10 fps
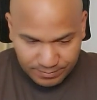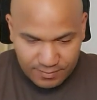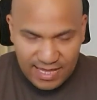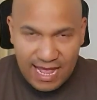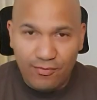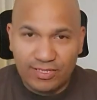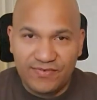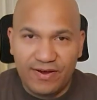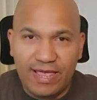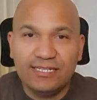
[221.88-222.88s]
Now, what's
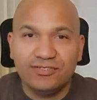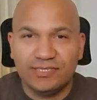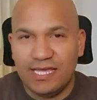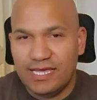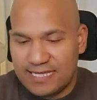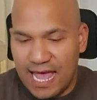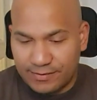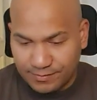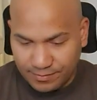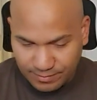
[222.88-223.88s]
very interesting is
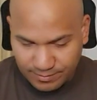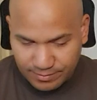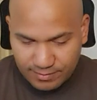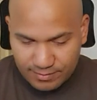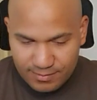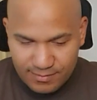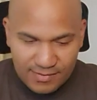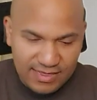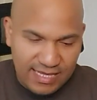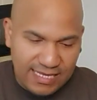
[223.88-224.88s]
that
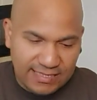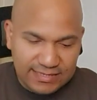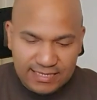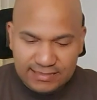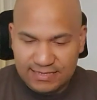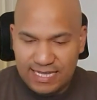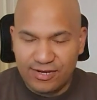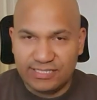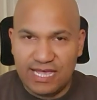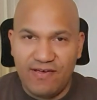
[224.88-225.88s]
these
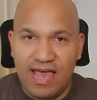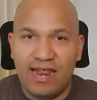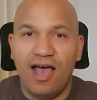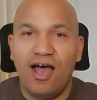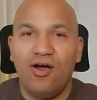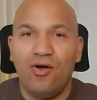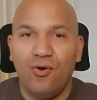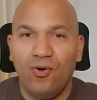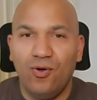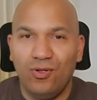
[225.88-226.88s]
sneakers have had a
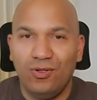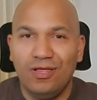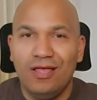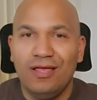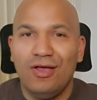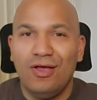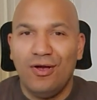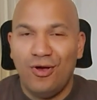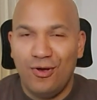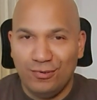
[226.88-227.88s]
whole
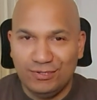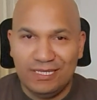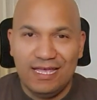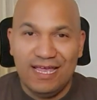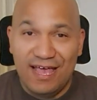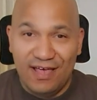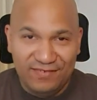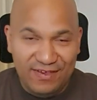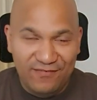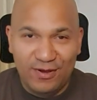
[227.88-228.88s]
host of
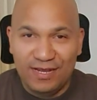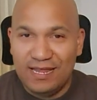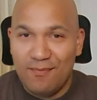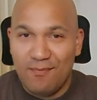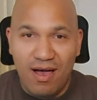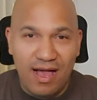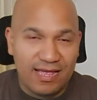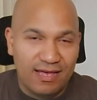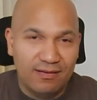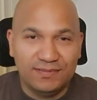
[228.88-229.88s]
different
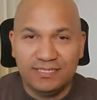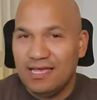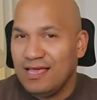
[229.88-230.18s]
mock-ups,